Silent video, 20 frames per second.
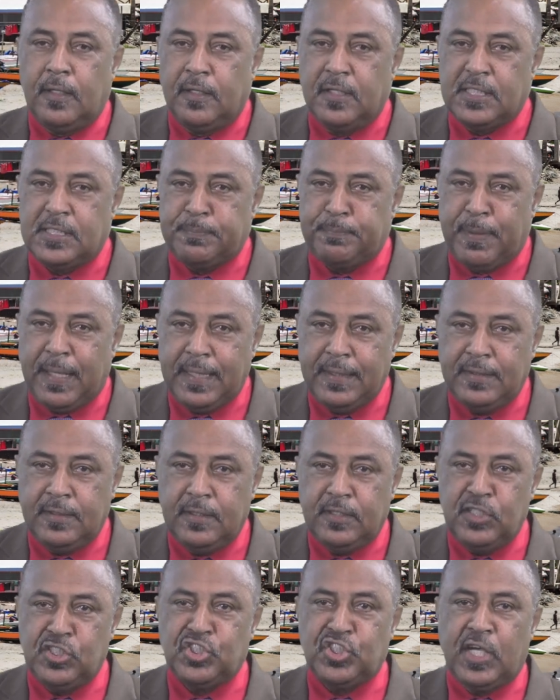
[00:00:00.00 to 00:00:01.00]
Despite
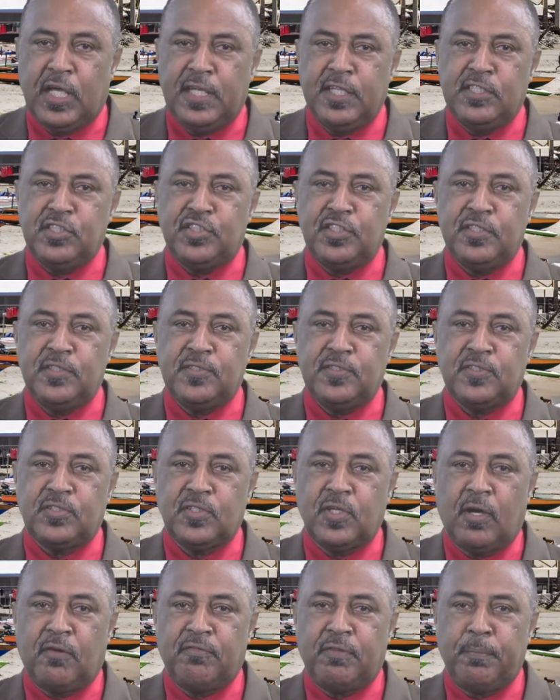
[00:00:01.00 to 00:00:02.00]
the challenges
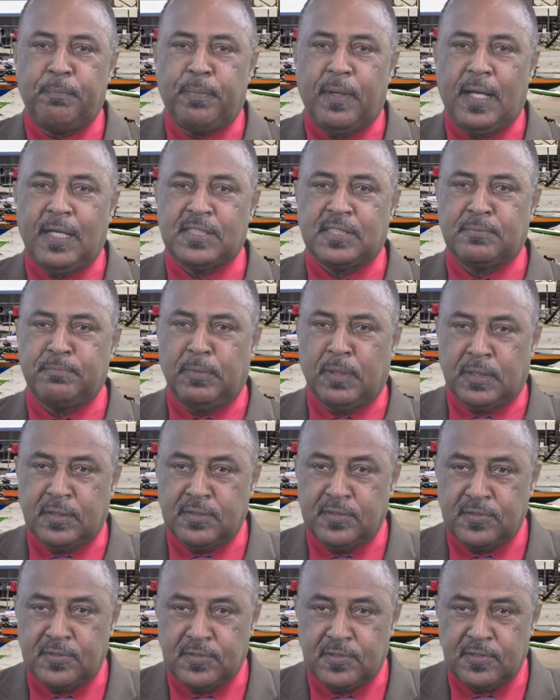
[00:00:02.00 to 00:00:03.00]
of the past
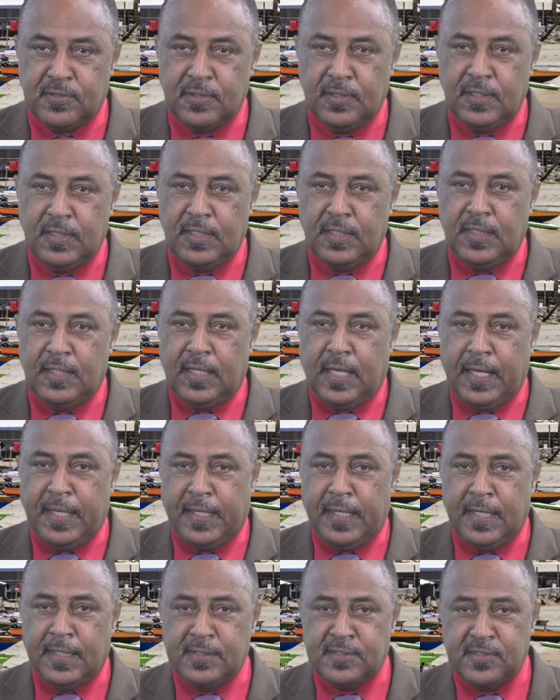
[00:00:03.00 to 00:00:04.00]
months, I
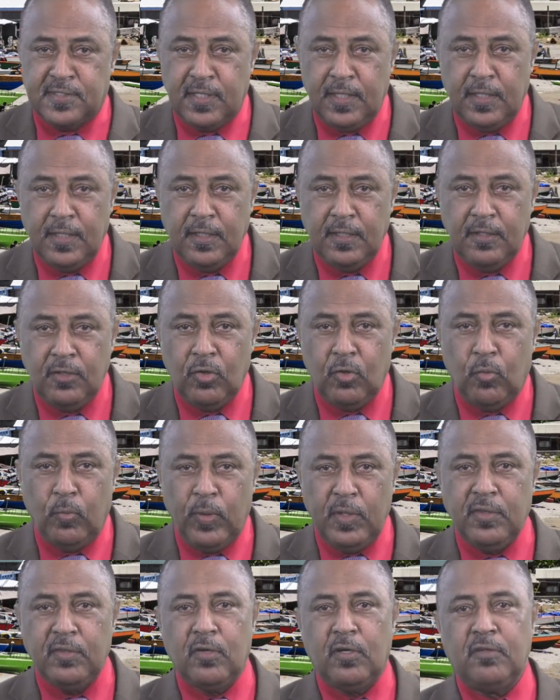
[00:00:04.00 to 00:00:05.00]
can say
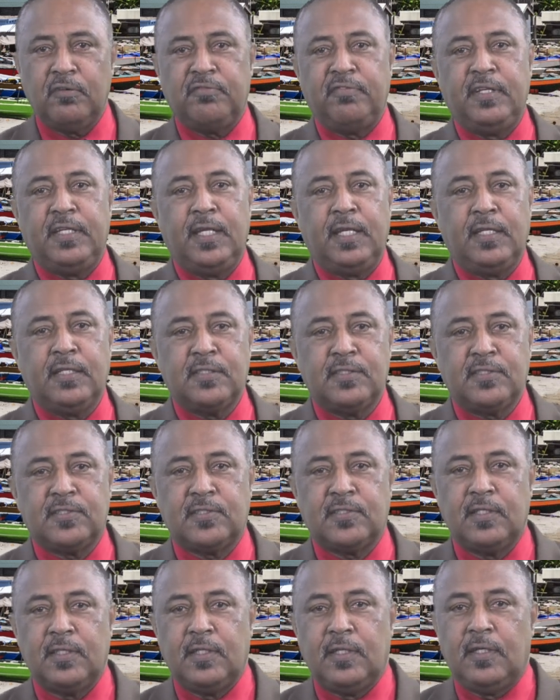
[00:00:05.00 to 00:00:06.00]
with
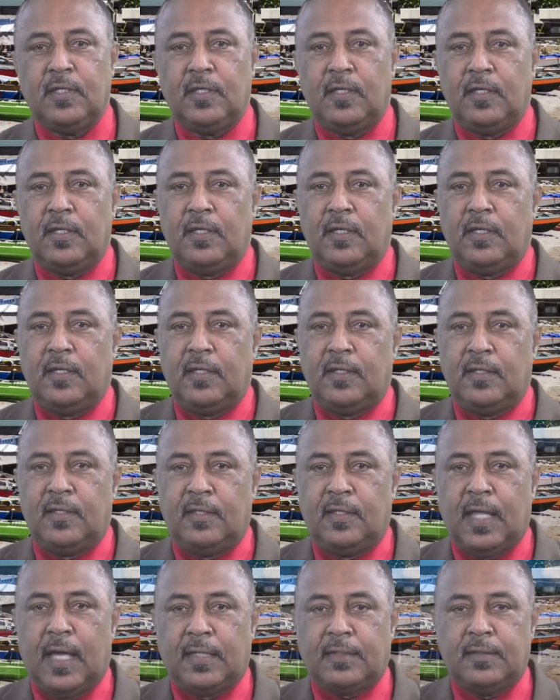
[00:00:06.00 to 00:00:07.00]
confidence
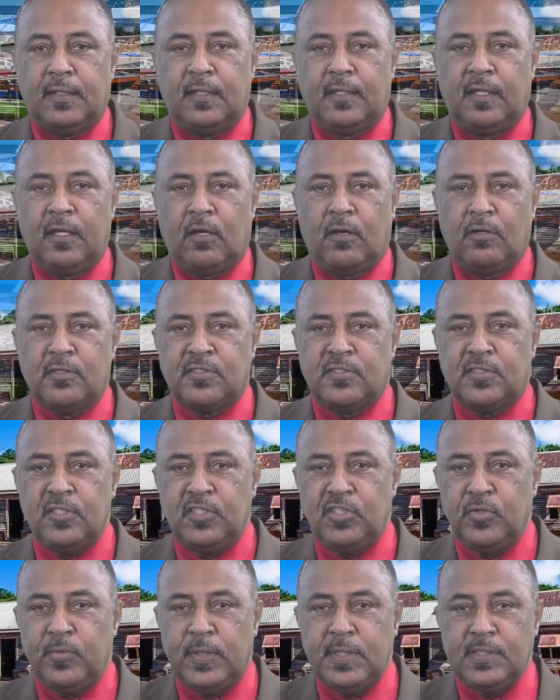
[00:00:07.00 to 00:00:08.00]
that the
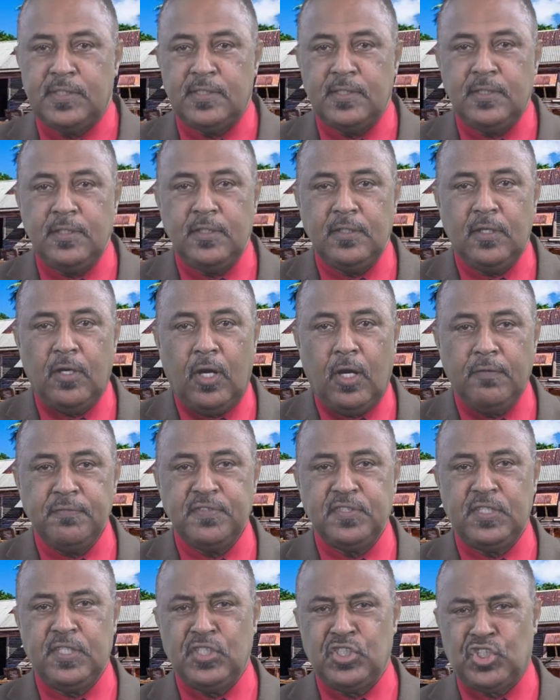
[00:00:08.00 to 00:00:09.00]
constituency of
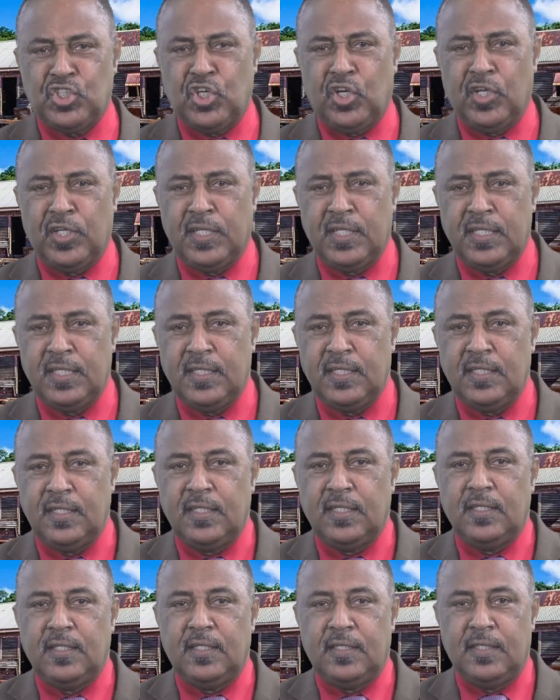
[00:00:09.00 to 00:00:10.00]
St. John
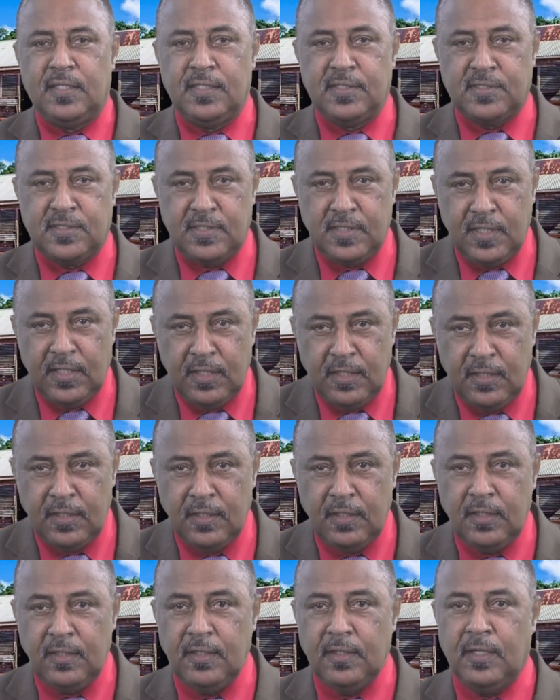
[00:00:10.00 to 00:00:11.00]
is
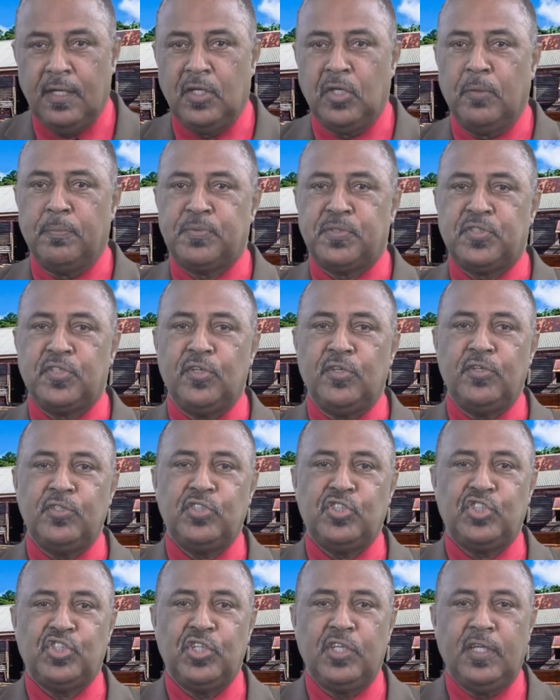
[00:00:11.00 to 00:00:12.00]
seeing an
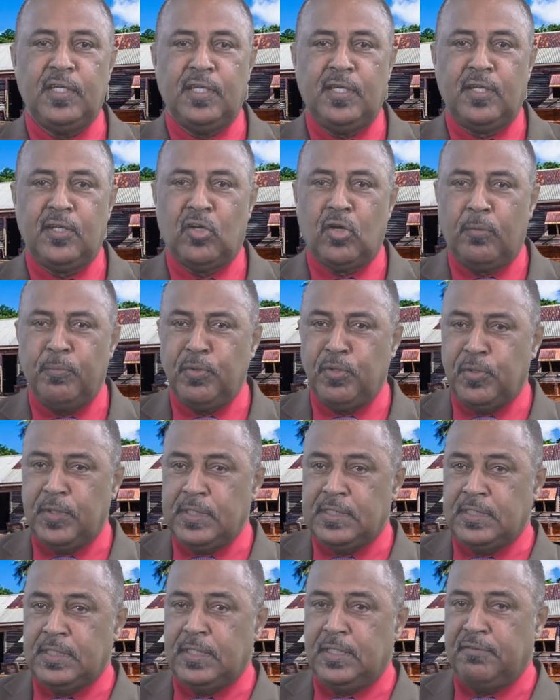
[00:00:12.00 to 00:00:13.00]
upsurge in
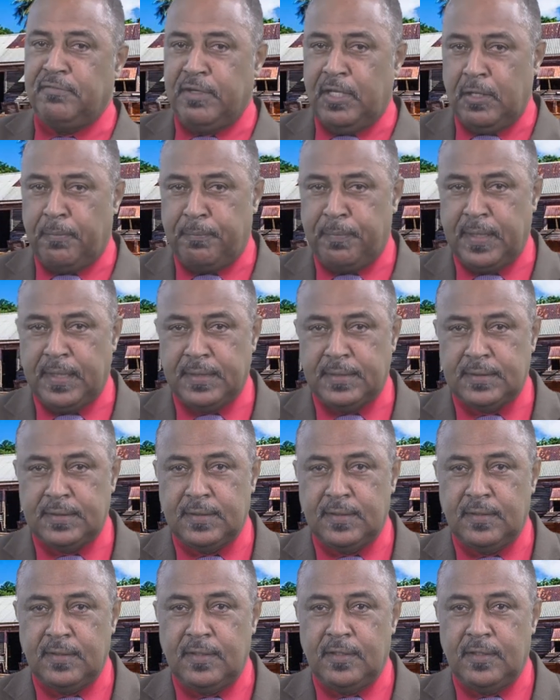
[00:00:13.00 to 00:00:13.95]
community development.